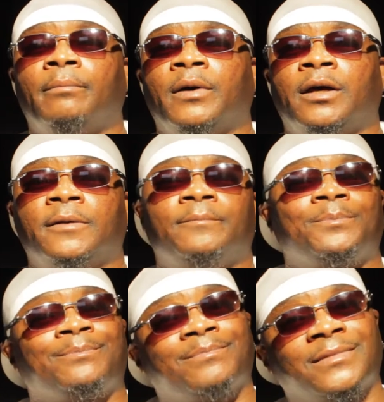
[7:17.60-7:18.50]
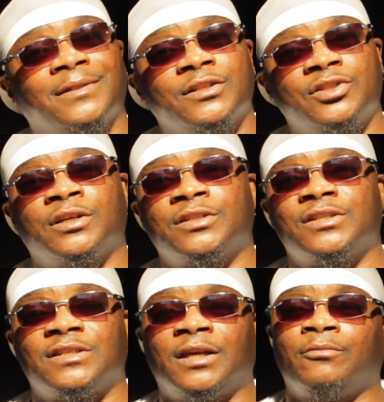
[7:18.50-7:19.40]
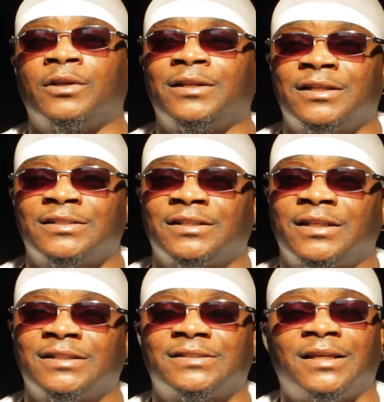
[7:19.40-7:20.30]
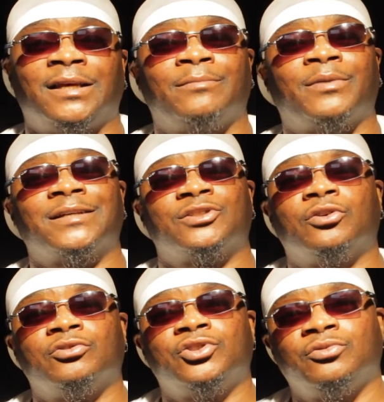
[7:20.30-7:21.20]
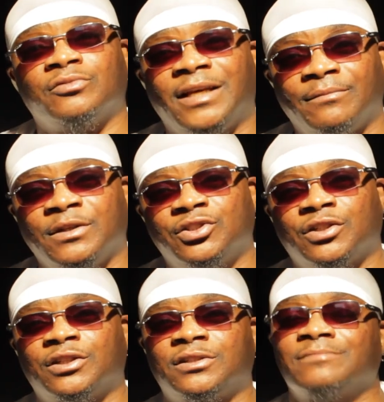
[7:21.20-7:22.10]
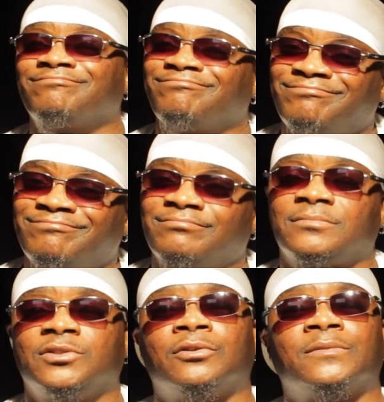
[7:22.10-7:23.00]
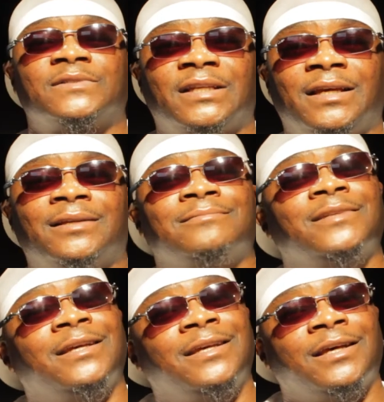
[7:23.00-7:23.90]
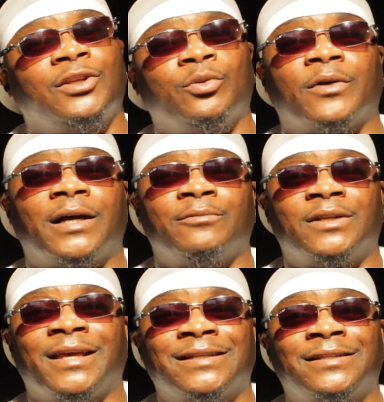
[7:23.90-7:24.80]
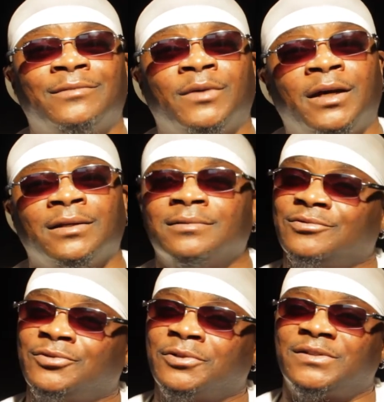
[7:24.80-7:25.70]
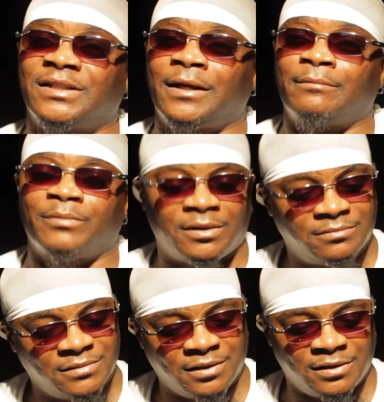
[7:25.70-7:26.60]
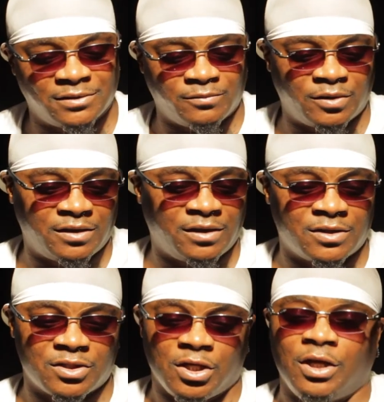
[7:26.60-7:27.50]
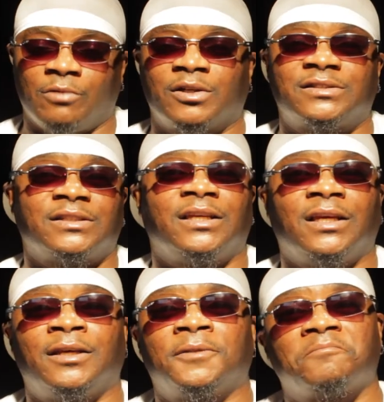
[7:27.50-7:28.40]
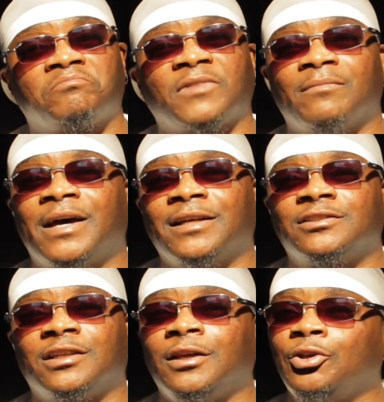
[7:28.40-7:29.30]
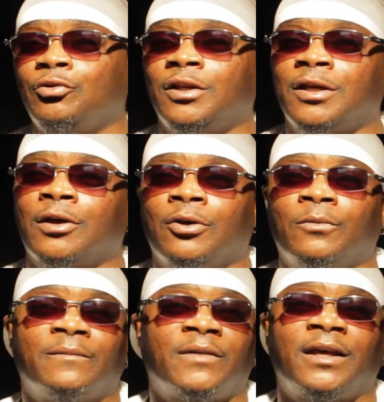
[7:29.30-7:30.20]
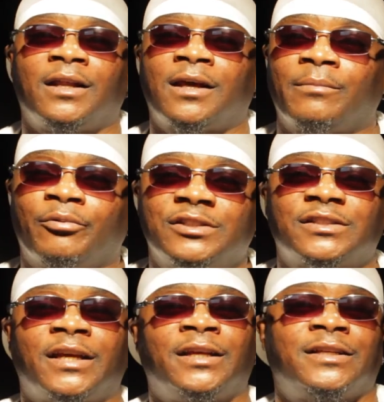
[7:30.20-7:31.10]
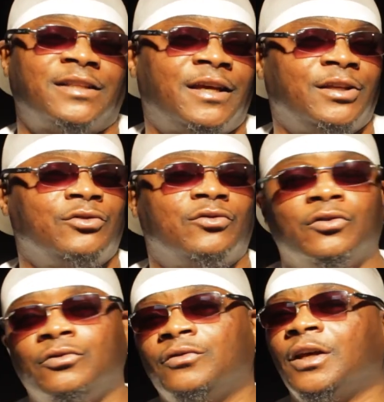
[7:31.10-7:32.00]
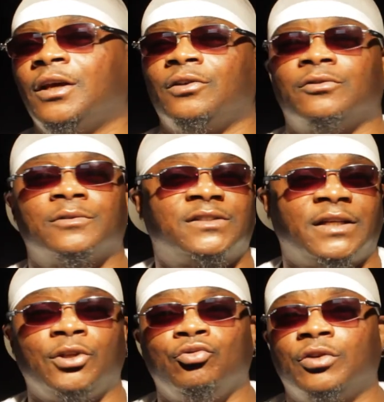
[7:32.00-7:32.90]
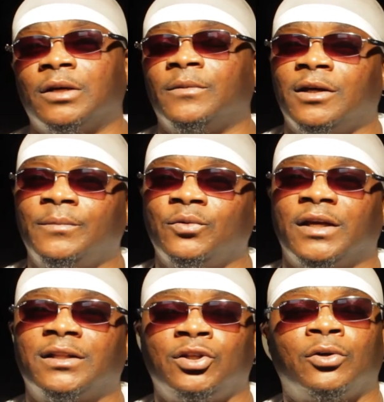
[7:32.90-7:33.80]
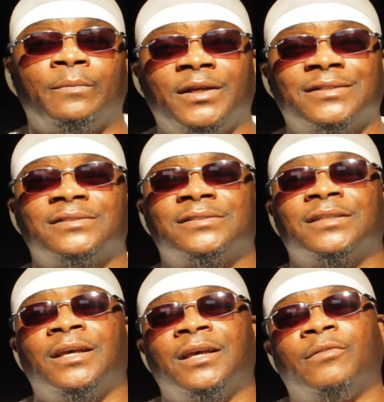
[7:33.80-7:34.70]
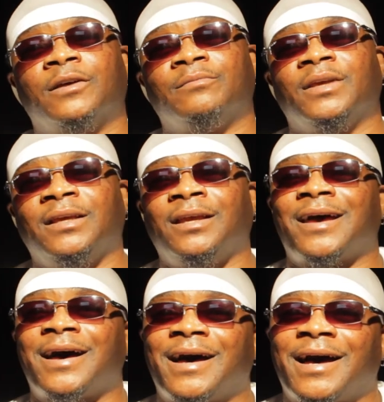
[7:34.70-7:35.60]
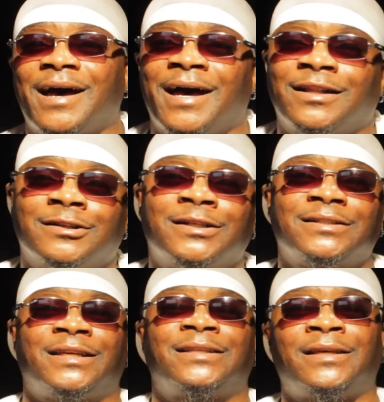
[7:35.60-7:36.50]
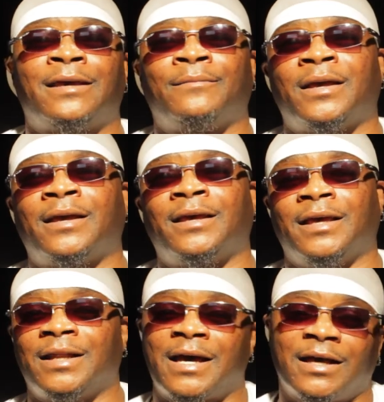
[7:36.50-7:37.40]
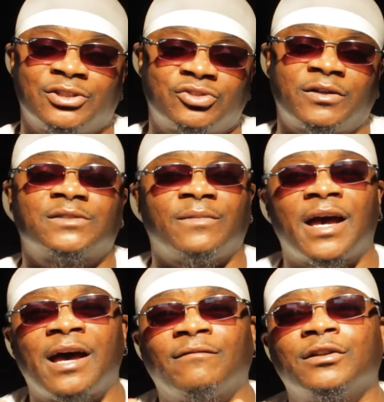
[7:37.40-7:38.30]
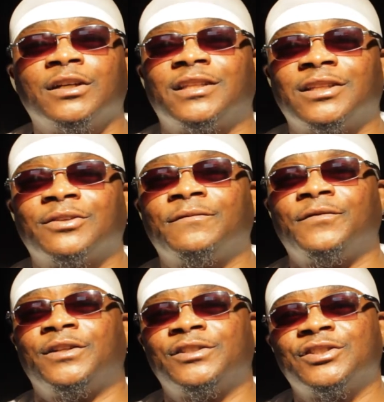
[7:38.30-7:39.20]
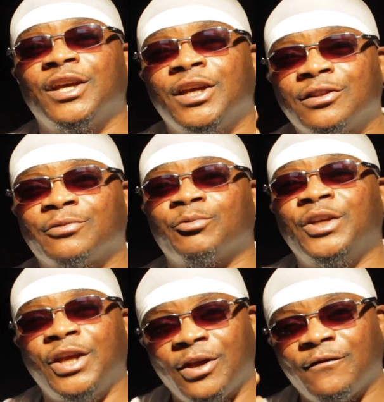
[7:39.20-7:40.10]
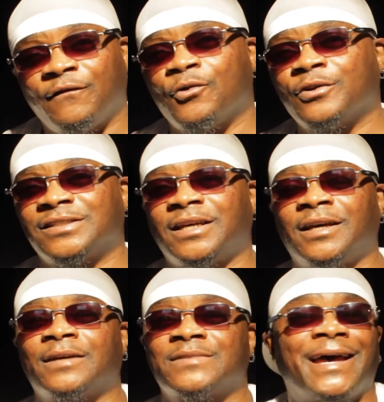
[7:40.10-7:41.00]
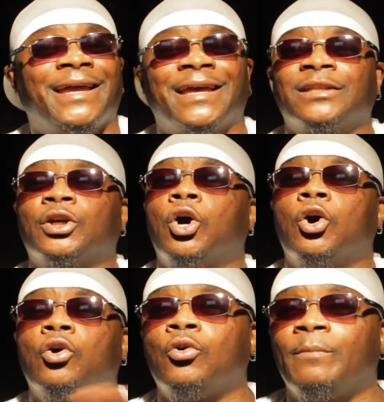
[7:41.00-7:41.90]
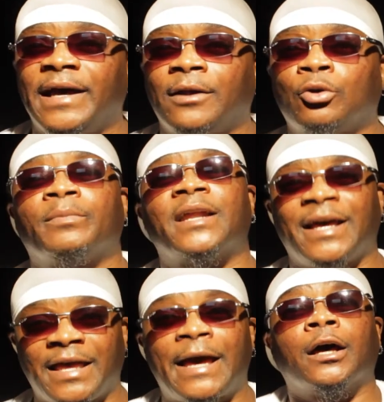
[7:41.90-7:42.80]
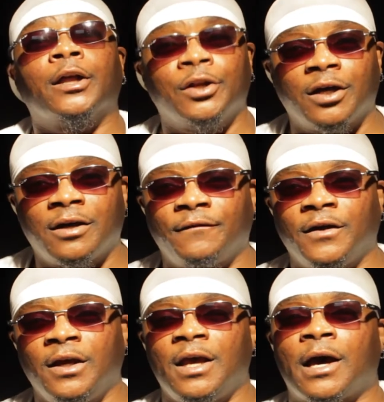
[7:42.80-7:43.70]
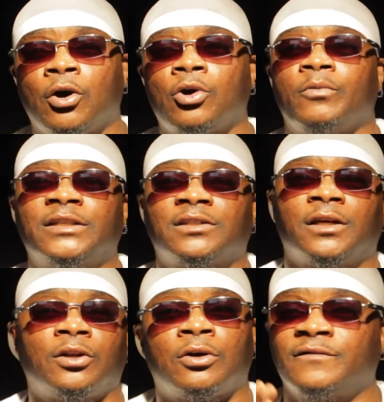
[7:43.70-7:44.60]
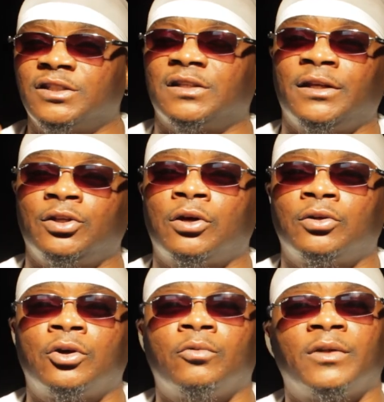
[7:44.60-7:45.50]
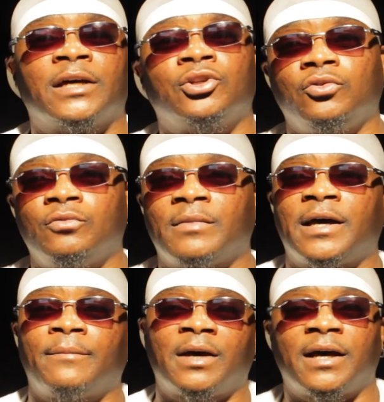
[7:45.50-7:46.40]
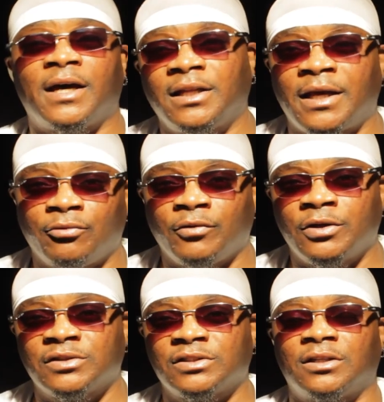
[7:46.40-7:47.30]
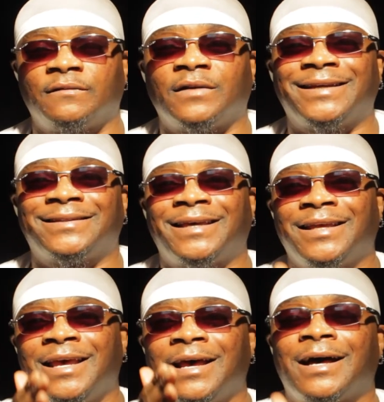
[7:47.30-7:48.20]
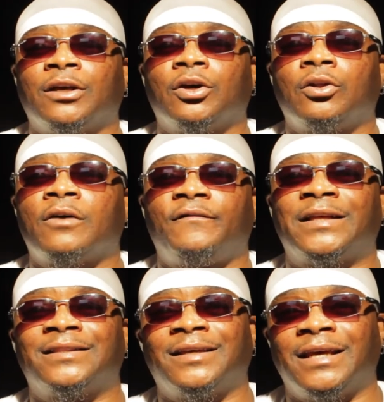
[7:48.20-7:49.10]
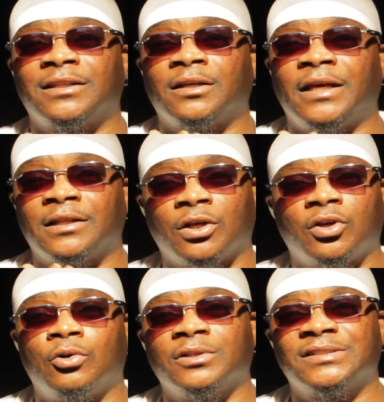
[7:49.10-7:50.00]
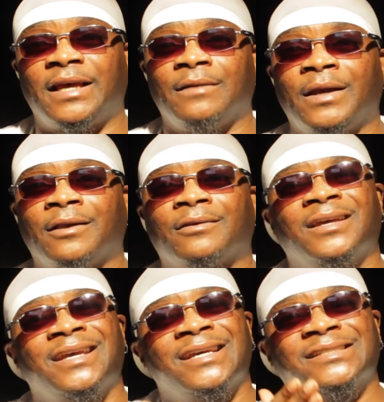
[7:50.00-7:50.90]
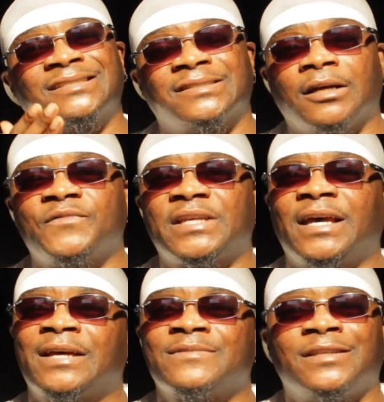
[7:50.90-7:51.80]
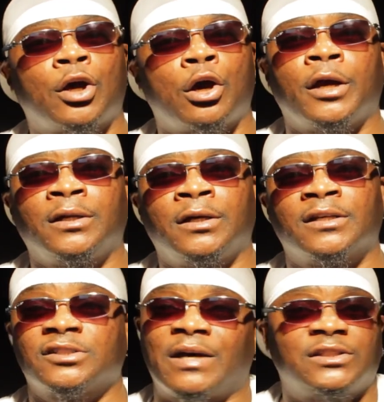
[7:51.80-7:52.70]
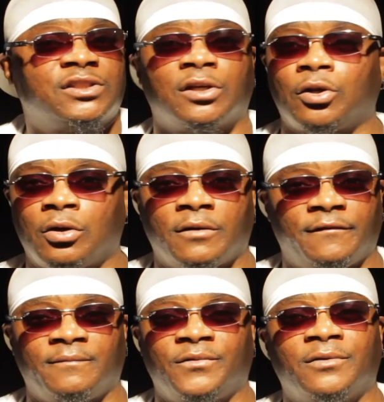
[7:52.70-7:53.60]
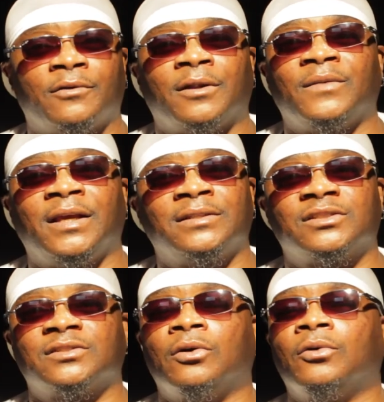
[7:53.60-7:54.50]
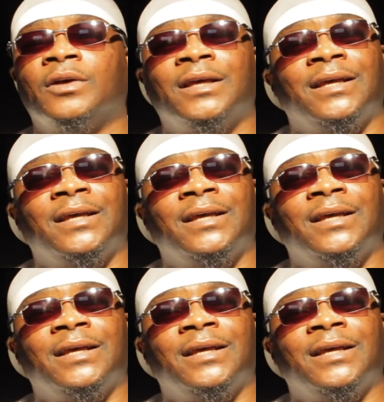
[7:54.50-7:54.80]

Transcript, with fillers: But the judges said what it is that they said. But I told you, let me judge. You know what I'm saying? You probably would have got that money. You know what I'm saying? But it is what it is. Once again, Mike G, you the young homie, man. I appreciate everything you do. You know what I'm saying? You coming up, you handling your business. But me, I looked at that, man, and I and trust me, I've looked at the footage three and four times. I ain't got the whole battle, but I got enough. I always cut it off, just letting y'all know when I do my, my highlight reels and stuff like that, I cut off at the at the at the coldest haymaker. Sometimes there are none, so I just cut off. You know what I mean? So